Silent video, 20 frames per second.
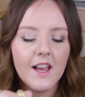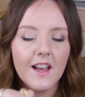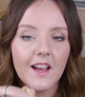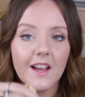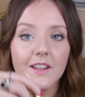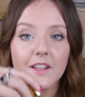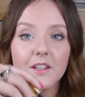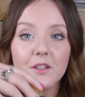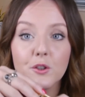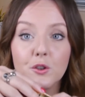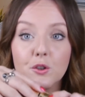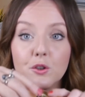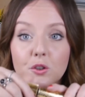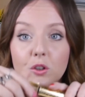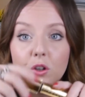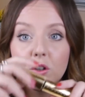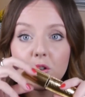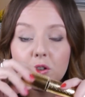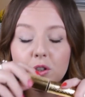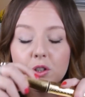And it is
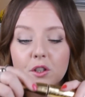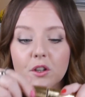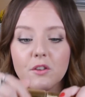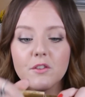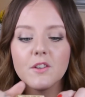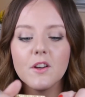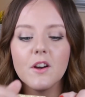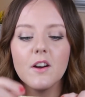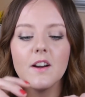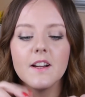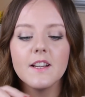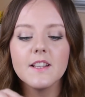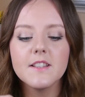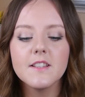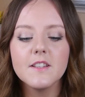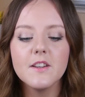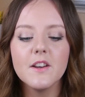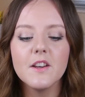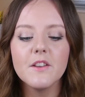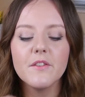so nice.
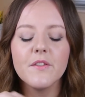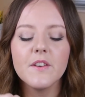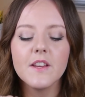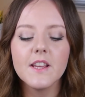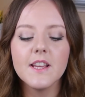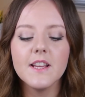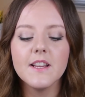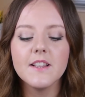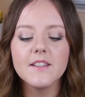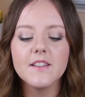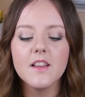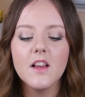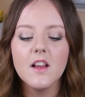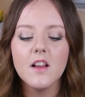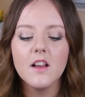The only thing is,